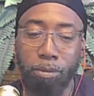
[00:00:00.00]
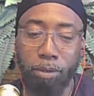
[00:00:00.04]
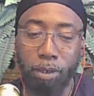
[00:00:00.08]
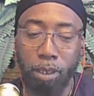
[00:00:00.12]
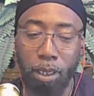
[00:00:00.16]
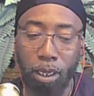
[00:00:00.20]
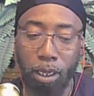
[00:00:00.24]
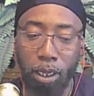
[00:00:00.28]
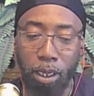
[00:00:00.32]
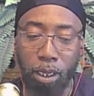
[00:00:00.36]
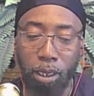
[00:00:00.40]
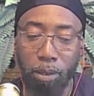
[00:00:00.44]

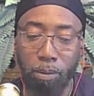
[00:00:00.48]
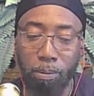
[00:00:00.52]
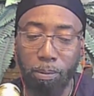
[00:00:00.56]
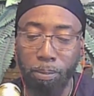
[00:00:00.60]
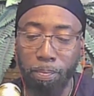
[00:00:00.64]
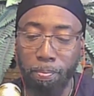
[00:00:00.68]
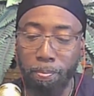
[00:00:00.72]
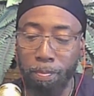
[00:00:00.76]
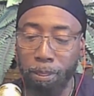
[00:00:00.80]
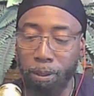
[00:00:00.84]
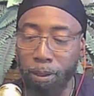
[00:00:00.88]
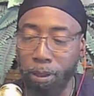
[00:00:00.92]
Um,
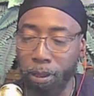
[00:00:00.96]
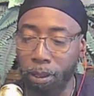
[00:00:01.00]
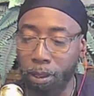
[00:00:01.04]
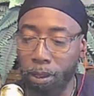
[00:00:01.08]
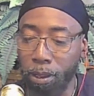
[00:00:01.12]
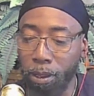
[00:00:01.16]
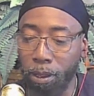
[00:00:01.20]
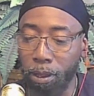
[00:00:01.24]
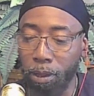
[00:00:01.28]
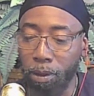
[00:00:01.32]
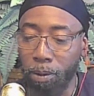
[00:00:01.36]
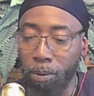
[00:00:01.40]

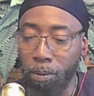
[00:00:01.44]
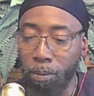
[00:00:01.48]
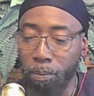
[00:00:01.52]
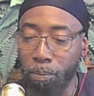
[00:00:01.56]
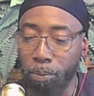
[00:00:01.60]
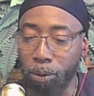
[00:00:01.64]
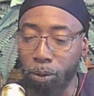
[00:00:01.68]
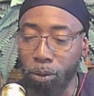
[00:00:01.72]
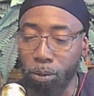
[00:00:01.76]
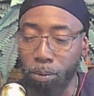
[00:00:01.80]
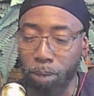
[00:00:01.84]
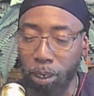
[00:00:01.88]

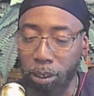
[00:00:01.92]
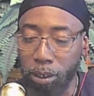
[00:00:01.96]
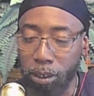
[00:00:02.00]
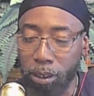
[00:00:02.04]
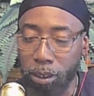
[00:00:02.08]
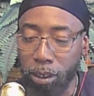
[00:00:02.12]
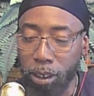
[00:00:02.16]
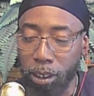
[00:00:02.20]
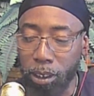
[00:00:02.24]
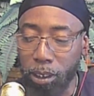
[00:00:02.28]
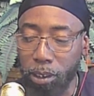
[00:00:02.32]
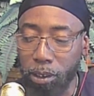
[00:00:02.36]
both my
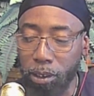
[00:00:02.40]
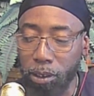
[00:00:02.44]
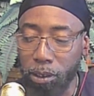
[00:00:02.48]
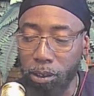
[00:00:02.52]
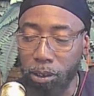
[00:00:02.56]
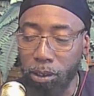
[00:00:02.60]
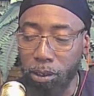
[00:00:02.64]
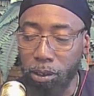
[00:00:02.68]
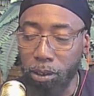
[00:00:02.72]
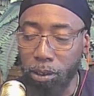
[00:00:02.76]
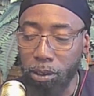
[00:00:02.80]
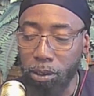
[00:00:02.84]

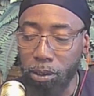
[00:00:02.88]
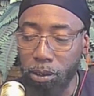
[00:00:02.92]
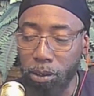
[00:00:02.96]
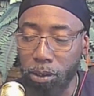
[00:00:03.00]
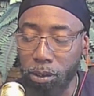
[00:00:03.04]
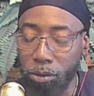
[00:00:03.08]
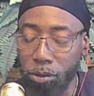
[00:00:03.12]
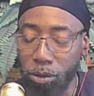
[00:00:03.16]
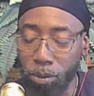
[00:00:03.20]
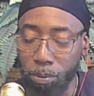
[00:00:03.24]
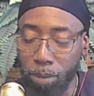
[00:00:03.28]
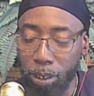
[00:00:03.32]
sons,
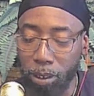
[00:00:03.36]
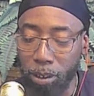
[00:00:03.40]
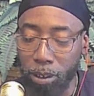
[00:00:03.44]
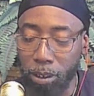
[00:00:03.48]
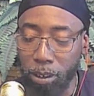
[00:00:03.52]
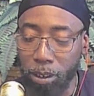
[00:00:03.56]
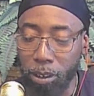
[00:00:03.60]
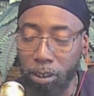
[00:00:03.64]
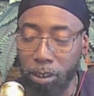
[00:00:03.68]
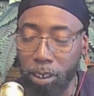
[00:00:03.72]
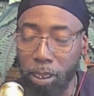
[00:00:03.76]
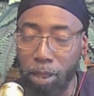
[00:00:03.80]
two of my
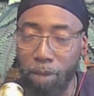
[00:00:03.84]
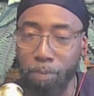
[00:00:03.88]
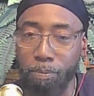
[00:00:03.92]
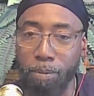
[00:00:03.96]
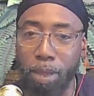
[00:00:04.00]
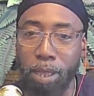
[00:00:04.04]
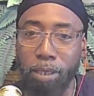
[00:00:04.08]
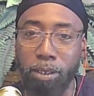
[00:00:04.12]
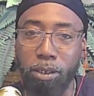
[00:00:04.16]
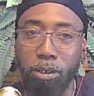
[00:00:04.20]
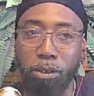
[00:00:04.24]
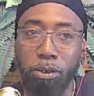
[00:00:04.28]
sons have
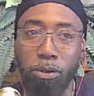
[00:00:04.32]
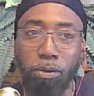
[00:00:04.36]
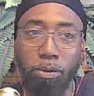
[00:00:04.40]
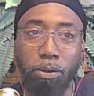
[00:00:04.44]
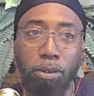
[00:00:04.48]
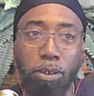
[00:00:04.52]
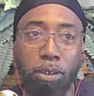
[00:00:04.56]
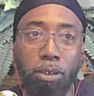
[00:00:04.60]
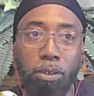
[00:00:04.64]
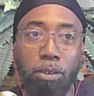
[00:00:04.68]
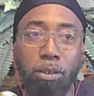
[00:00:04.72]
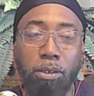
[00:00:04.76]
master
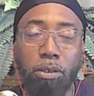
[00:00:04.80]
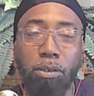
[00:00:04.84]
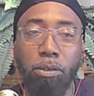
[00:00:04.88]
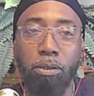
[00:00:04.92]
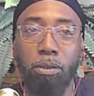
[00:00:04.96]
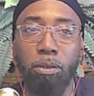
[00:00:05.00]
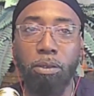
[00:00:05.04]
degrees.